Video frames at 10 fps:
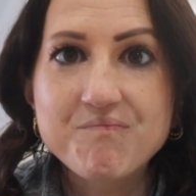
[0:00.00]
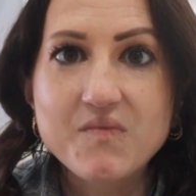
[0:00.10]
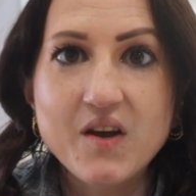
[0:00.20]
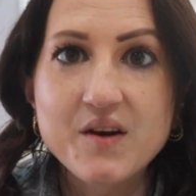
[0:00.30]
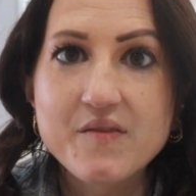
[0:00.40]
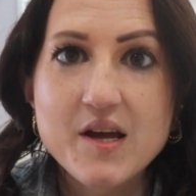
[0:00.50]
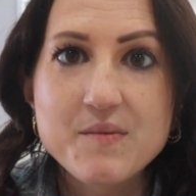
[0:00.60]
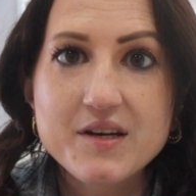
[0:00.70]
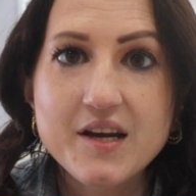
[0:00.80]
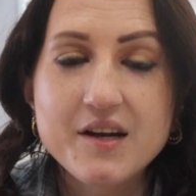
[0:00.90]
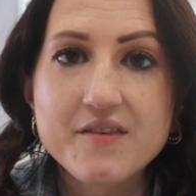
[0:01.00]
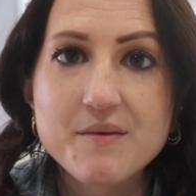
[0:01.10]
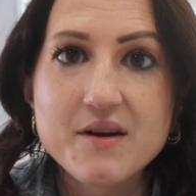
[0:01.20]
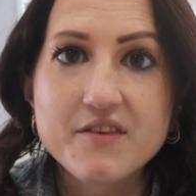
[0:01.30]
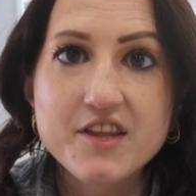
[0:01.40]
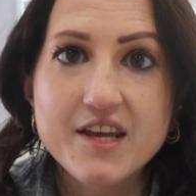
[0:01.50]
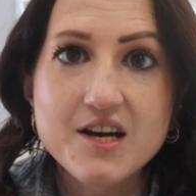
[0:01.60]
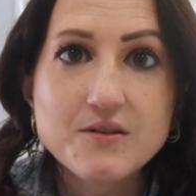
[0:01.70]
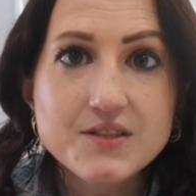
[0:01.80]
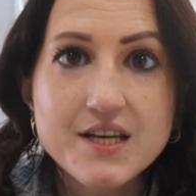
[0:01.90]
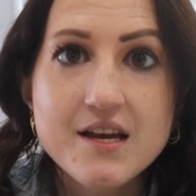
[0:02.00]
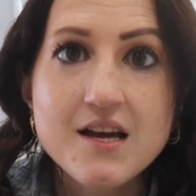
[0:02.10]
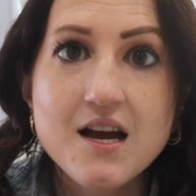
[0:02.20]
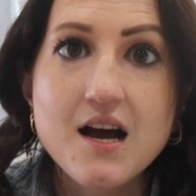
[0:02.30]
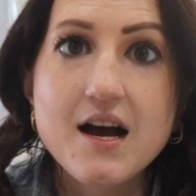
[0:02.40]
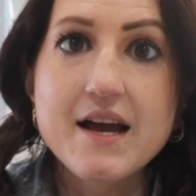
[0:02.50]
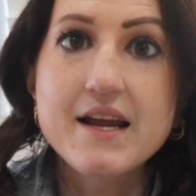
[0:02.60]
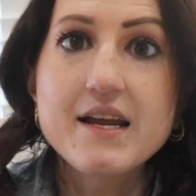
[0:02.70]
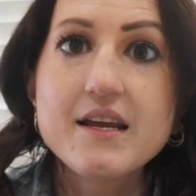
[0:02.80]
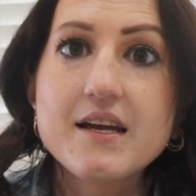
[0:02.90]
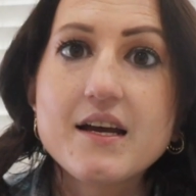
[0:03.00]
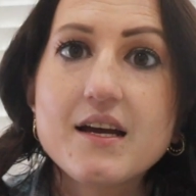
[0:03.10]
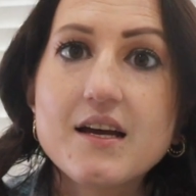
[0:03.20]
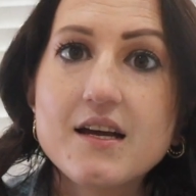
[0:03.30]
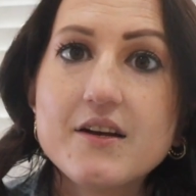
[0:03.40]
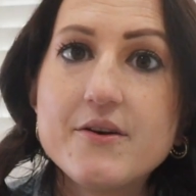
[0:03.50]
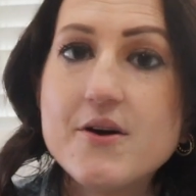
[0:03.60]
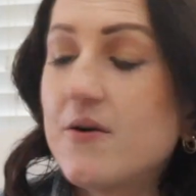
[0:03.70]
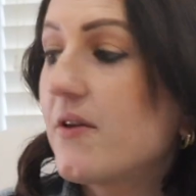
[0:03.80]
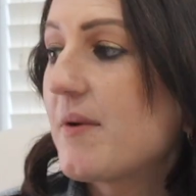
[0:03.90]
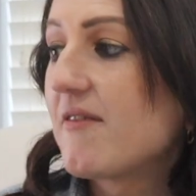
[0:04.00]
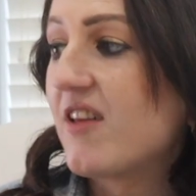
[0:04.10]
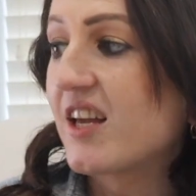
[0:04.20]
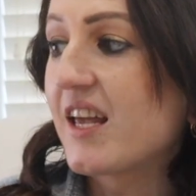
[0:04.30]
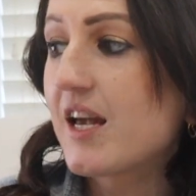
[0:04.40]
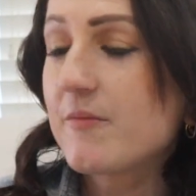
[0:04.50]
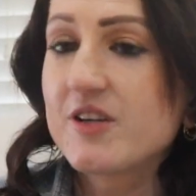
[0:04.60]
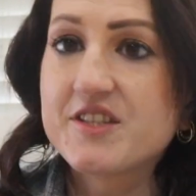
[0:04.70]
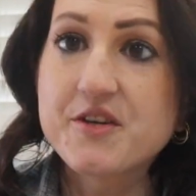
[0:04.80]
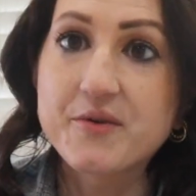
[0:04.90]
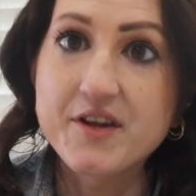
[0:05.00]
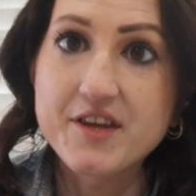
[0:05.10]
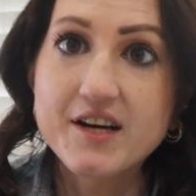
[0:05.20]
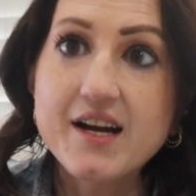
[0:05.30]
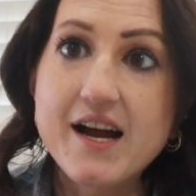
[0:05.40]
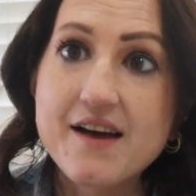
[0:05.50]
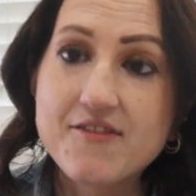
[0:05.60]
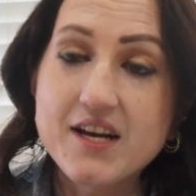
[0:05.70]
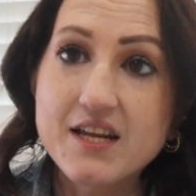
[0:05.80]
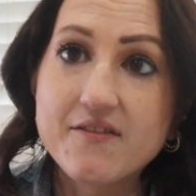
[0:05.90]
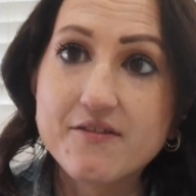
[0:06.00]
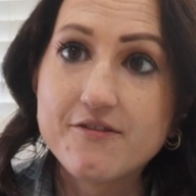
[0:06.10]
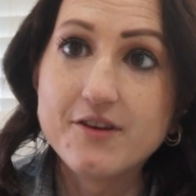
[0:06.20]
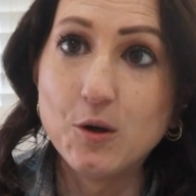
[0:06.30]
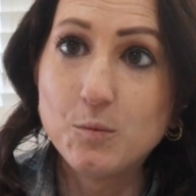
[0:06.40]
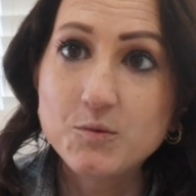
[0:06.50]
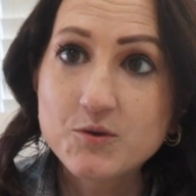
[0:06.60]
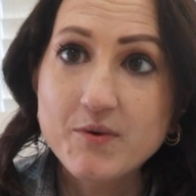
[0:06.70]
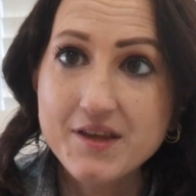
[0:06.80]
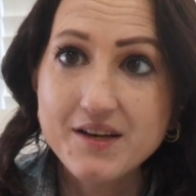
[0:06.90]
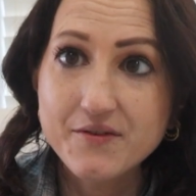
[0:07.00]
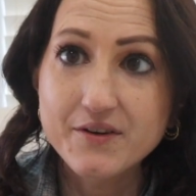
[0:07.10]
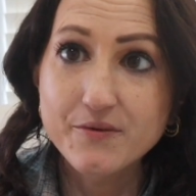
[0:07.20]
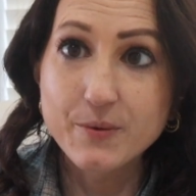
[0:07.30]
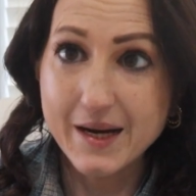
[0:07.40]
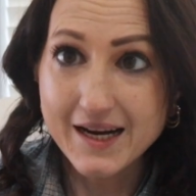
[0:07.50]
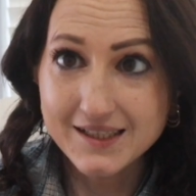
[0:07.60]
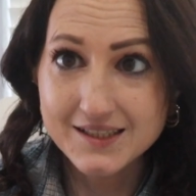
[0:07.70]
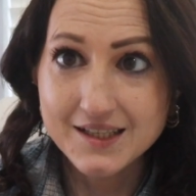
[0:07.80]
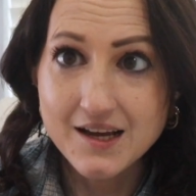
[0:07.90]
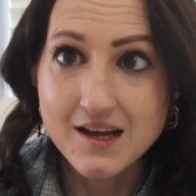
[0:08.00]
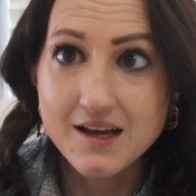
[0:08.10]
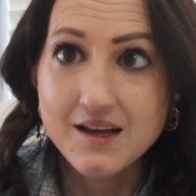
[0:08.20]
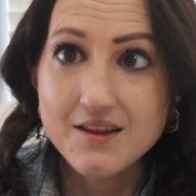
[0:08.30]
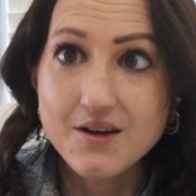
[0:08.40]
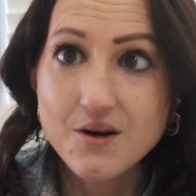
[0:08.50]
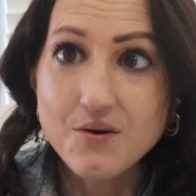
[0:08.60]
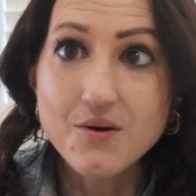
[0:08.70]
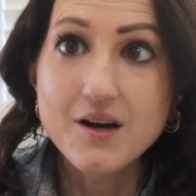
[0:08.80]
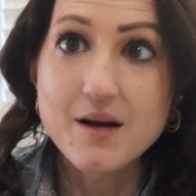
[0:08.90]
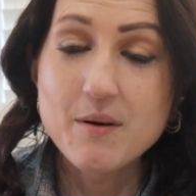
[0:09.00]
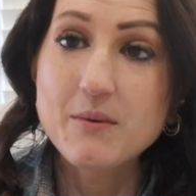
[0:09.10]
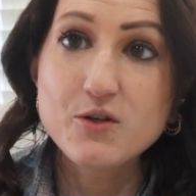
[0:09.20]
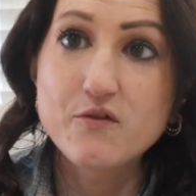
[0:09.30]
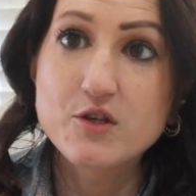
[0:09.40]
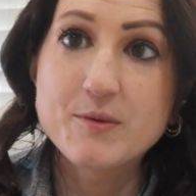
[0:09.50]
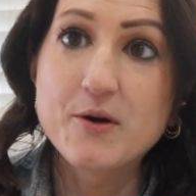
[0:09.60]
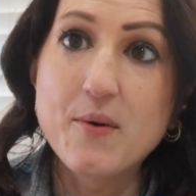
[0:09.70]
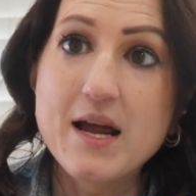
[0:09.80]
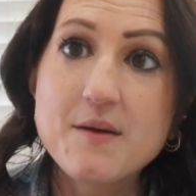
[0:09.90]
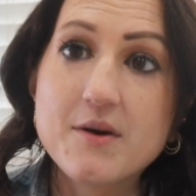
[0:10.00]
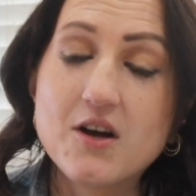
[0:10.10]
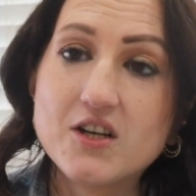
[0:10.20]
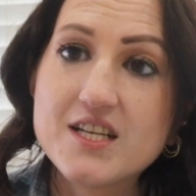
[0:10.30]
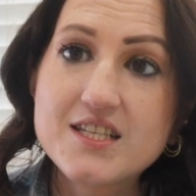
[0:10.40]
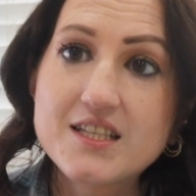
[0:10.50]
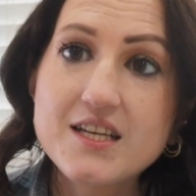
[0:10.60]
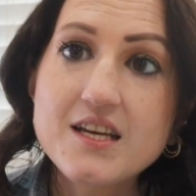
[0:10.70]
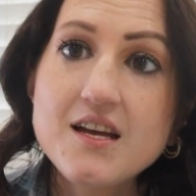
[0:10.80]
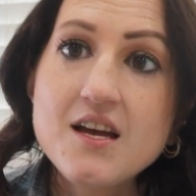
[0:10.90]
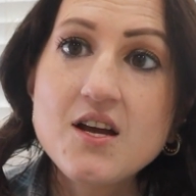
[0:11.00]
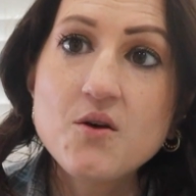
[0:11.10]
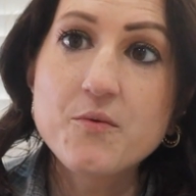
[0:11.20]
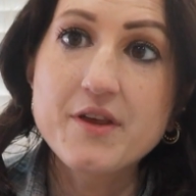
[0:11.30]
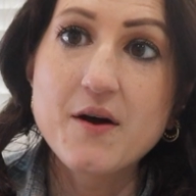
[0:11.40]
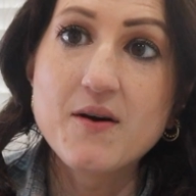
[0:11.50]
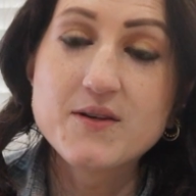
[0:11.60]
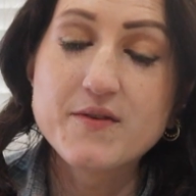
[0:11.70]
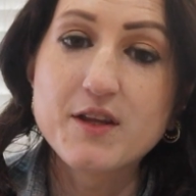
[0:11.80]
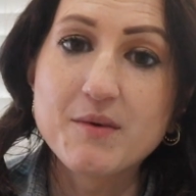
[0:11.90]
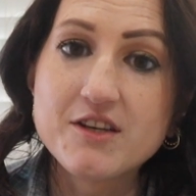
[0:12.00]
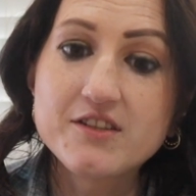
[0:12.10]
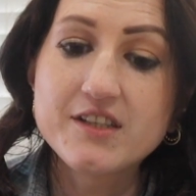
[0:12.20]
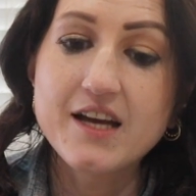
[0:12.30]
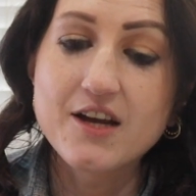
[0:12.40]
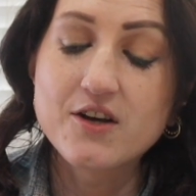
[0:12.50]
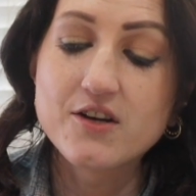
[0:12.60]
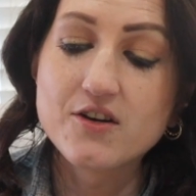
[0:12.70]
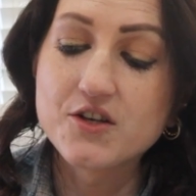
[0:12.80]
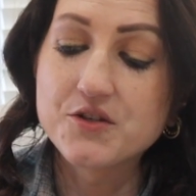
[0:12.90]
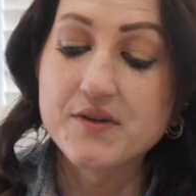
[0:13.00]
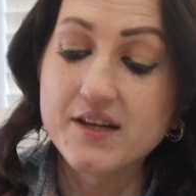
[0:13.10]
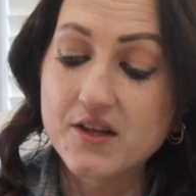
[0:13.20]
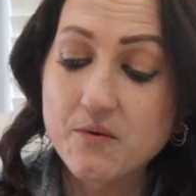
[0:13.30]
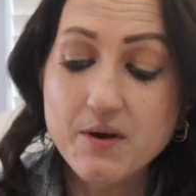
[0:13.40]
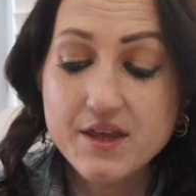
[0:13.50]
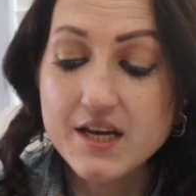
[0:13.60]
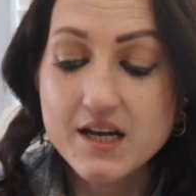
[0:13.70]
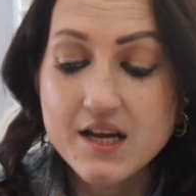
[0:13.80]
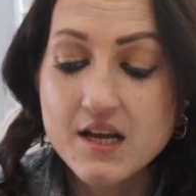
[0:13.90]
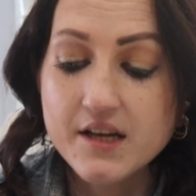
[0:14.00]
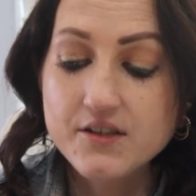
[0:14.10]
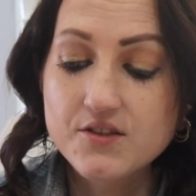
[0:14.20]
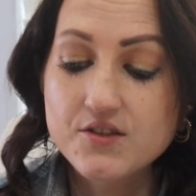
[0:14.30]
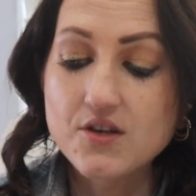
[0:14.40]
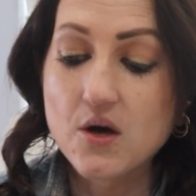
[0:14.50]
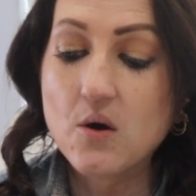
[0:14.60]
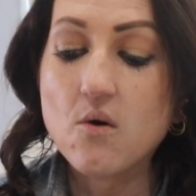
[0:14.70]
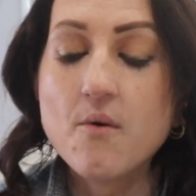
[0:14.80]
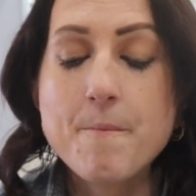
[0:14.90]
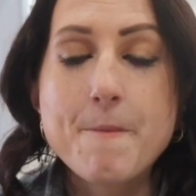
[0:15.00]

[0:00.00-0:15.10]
kind of vibing, kind of vibing everything out. I know that my vlogging camera is sitting right there. I have not even filmed with it for weeks though. I probably should have just put it away, but honestly, with how I was feeling mentally, I could not do anything with it. So